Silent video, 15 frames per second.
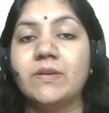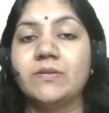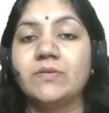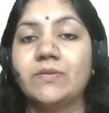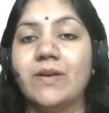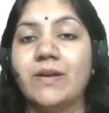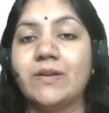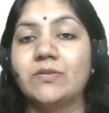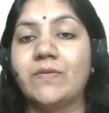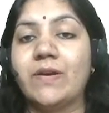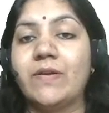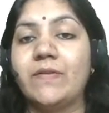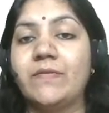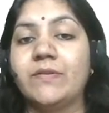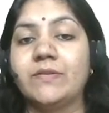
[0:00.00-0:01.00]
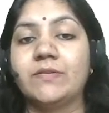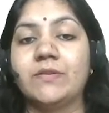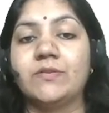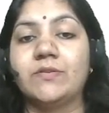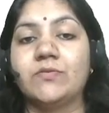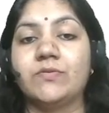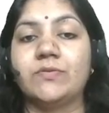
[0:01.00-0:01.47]
so that's why this is a
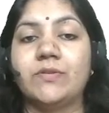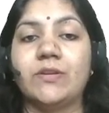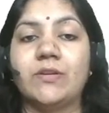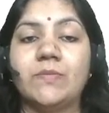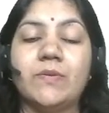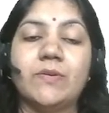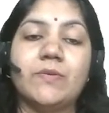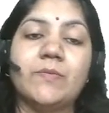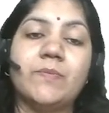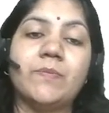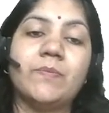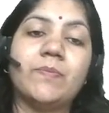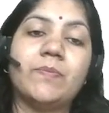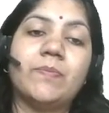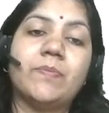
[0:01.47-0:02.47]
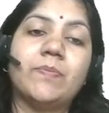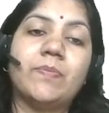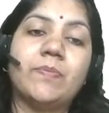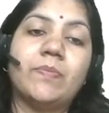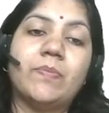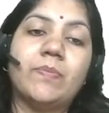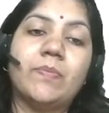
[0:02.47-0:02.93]
true statement.
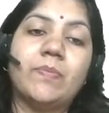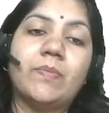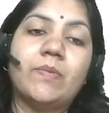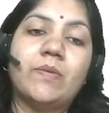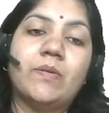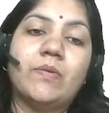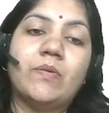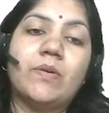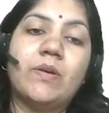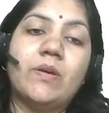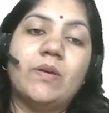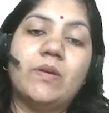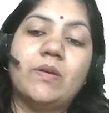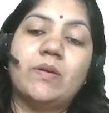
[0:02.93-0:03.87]
Okay,